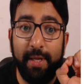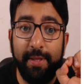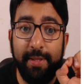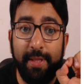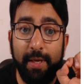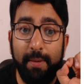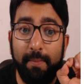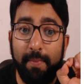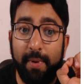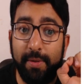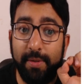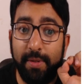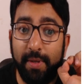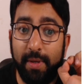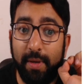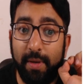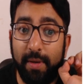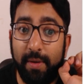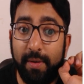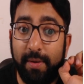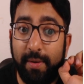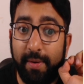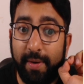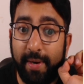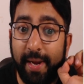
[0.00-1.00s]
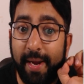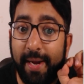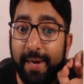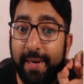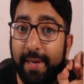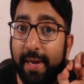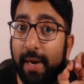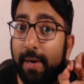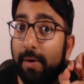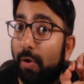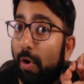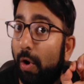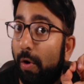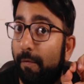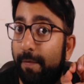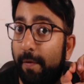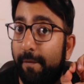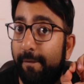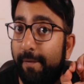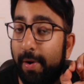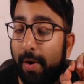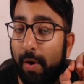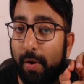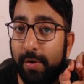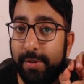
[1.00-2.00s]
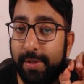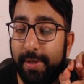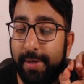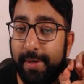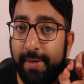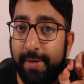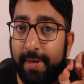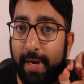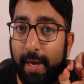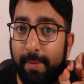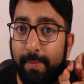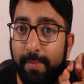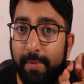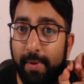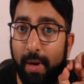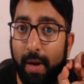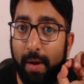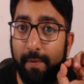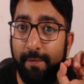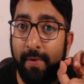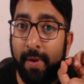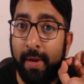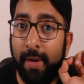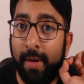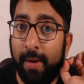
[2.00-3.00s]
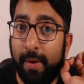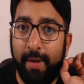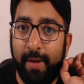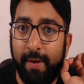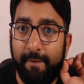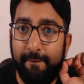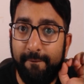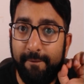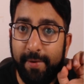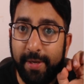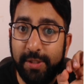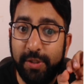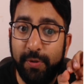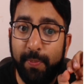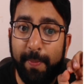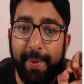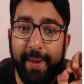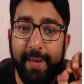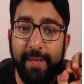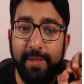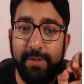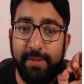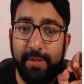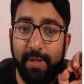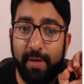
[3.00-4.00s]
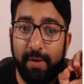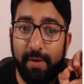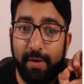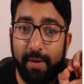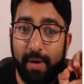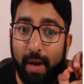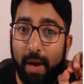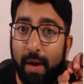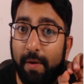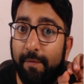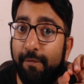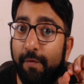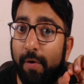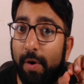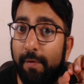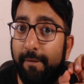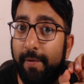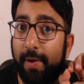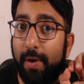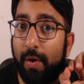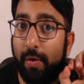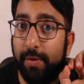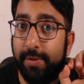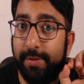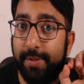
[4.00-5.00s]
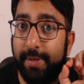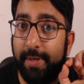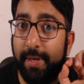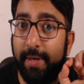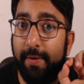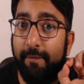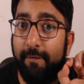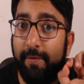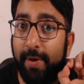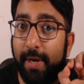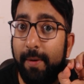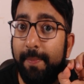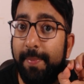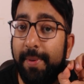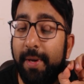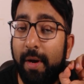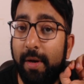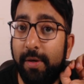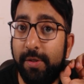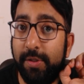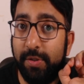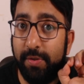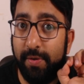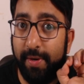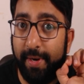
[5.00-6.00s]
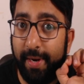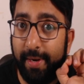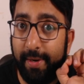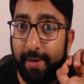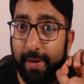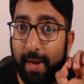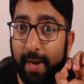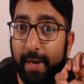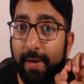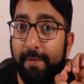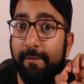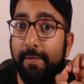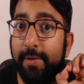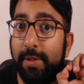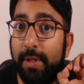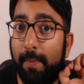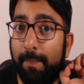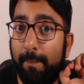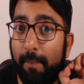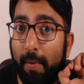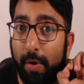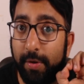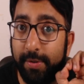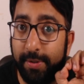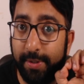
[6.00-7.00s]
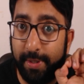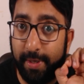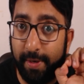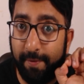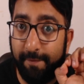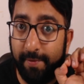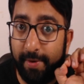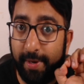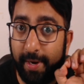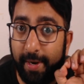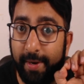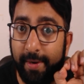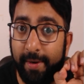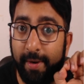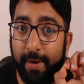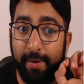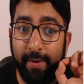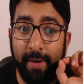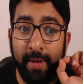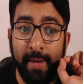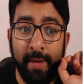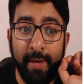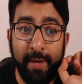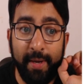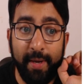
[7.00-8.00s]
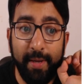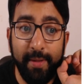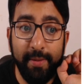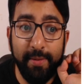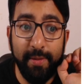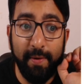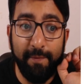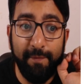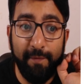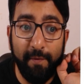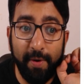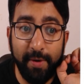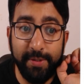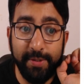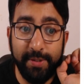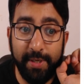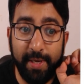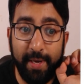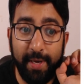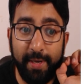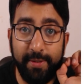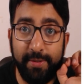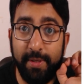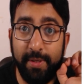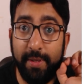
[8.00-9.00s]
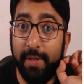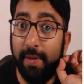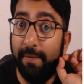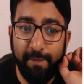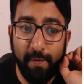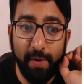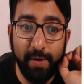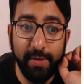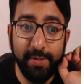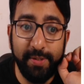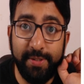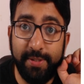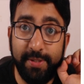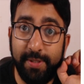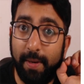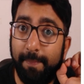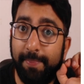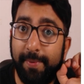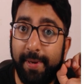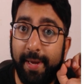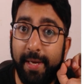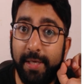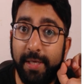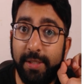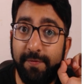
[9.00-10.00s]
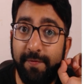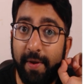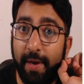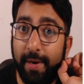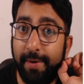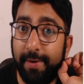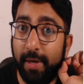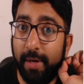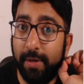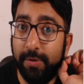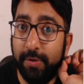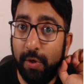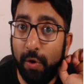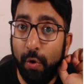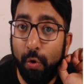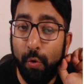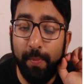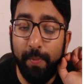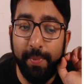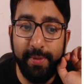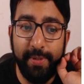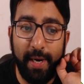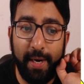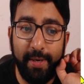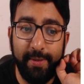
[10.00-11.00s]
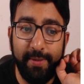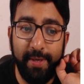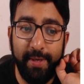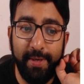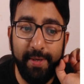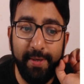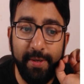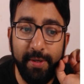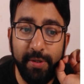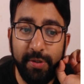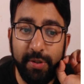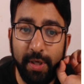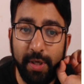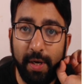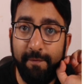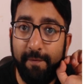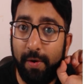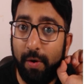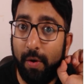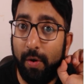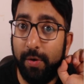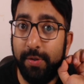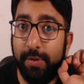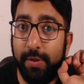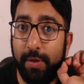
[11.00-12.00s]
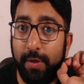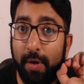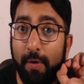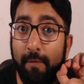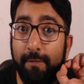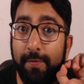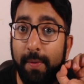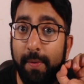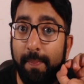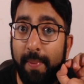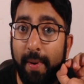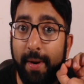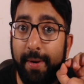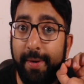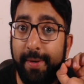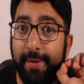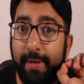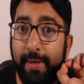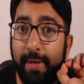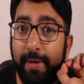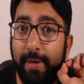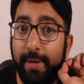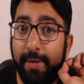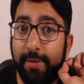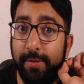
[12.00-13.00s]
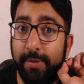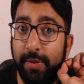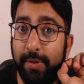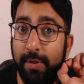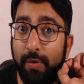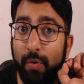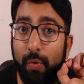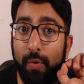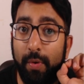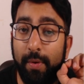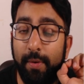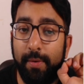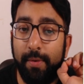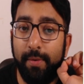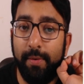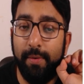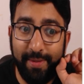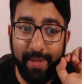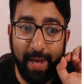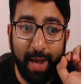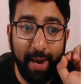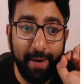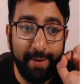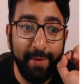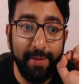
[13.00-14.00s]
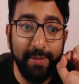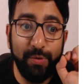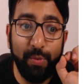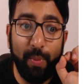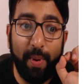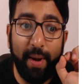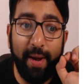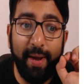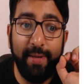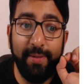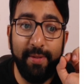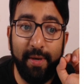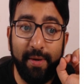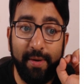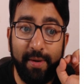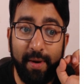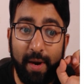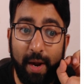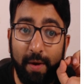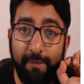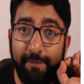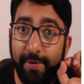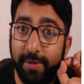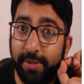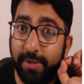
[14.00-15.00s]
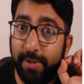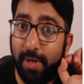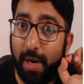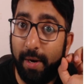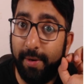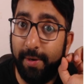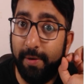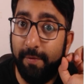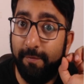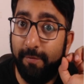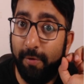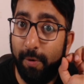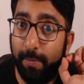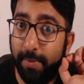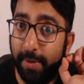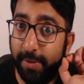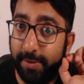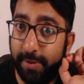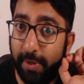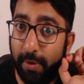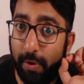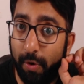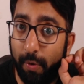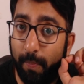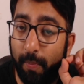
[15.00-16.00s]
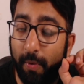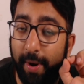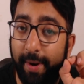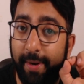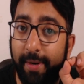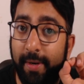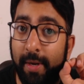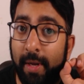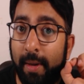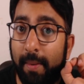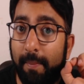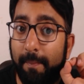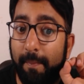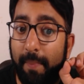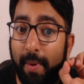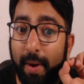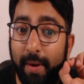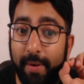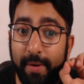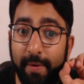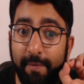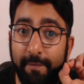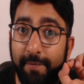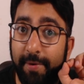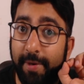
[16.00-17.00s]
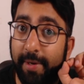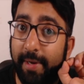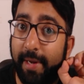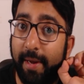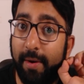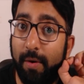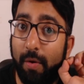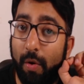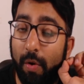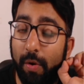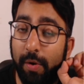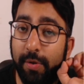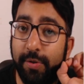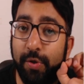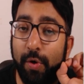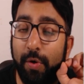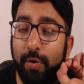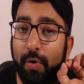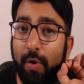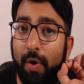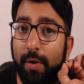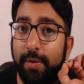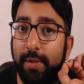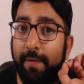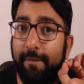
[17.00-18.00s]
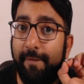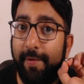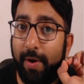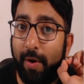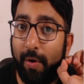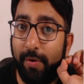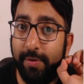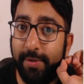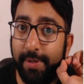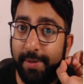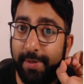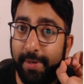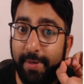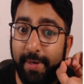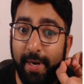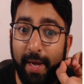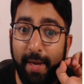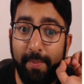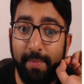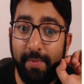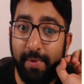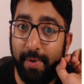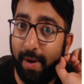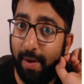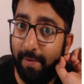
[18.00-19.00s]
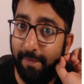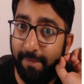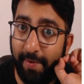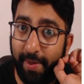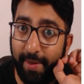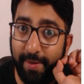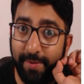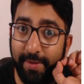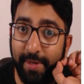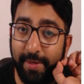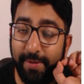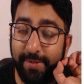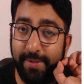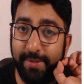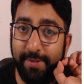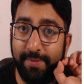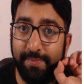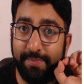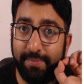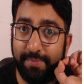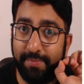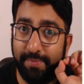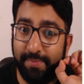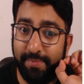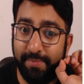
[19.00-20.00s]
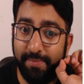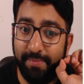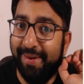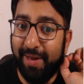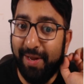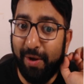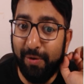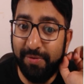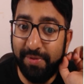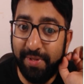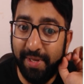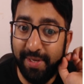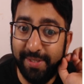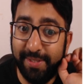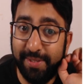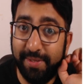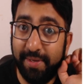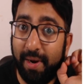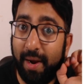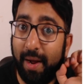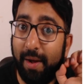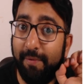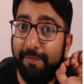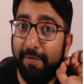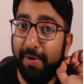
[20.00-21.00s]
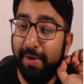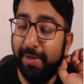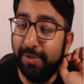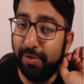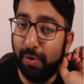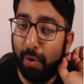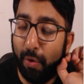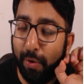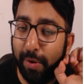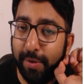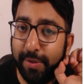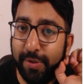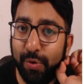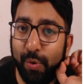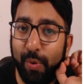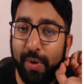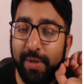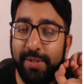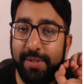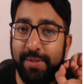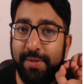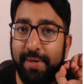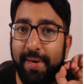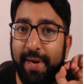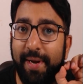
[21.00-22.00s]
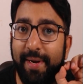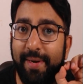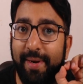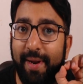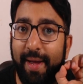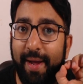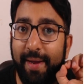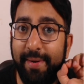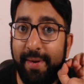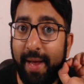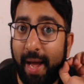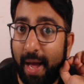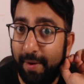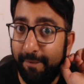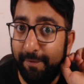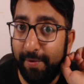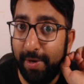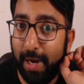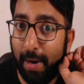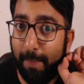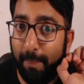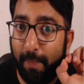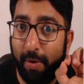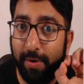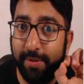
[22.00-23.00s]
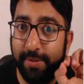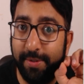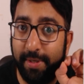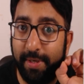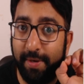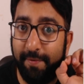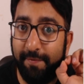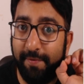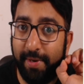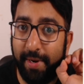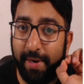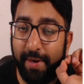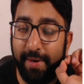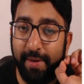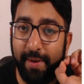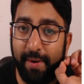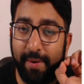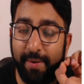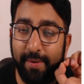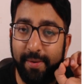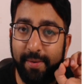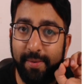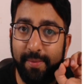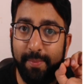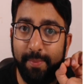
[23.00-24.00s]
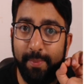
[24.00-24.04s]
is nothing but the gradient of a velocity time graph, which means the graph for velocity will be a straight line with a positive gradient. In the first case, in the first subcase, we had assumed that the initial velocity of the particle is zero. That is why the graph is starting from the 0 point. But we can also draw the velocity time graph like this. Now, this graph is also a straight line having a positive gradient.